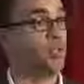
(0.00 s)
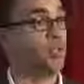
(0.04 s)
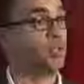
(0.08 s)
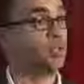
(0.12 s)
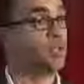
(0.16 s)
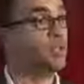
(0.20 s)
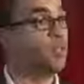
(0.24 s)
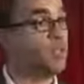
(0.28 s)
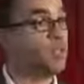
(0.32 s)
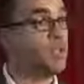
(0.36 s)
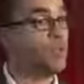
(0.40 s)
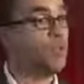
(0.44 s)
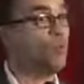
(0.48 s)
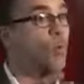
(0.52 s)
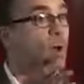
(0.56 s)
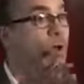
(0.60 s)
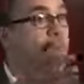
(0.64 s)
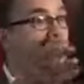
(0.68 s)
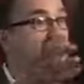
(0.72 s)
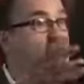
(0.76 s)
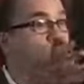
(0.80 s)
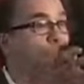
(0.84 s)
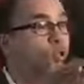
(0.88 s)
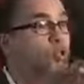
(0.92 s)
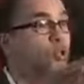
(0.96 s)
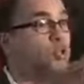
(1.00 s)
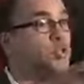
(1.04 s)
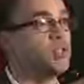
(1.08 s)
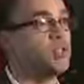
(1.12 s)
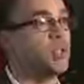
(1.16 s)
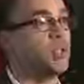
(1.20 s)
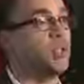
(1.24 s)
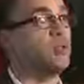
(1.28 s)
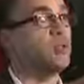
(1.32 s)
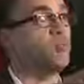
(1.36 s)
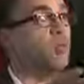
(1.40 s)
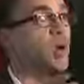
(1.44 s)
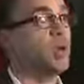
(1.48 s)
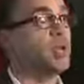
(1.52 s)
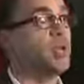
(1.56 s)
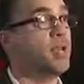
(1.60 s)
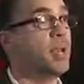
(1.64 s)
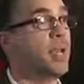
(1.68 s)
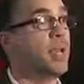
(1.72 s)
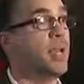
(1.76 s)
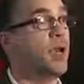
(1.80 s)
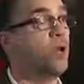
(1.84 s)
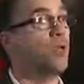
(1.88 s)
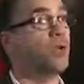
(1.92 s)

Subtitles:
should be what you just did right now,